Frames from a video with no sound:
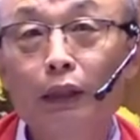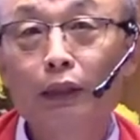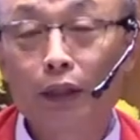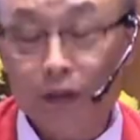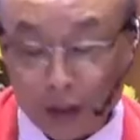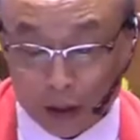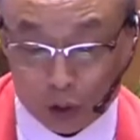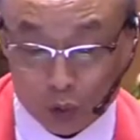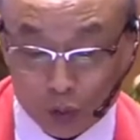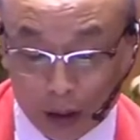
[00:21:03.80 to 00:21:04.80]
the
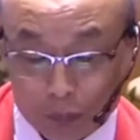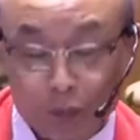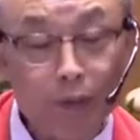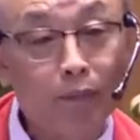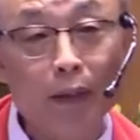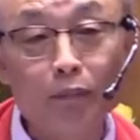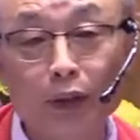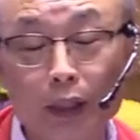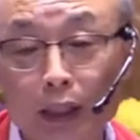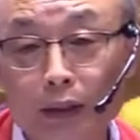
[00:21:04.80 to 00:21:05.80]
things we have to remember
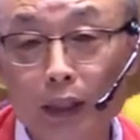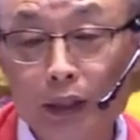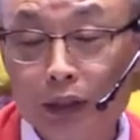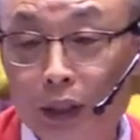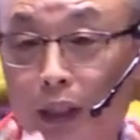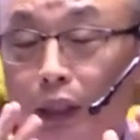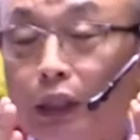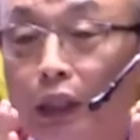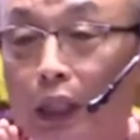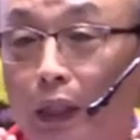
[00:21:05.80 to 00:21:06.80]
that is the
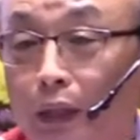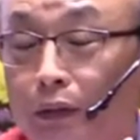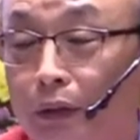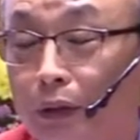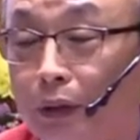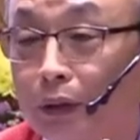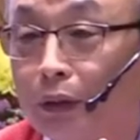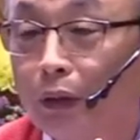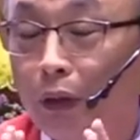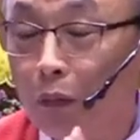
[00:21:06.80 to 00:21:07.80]
character
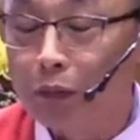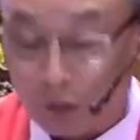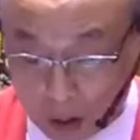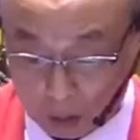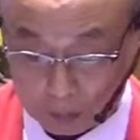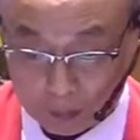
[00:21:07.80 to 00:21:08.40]
of God.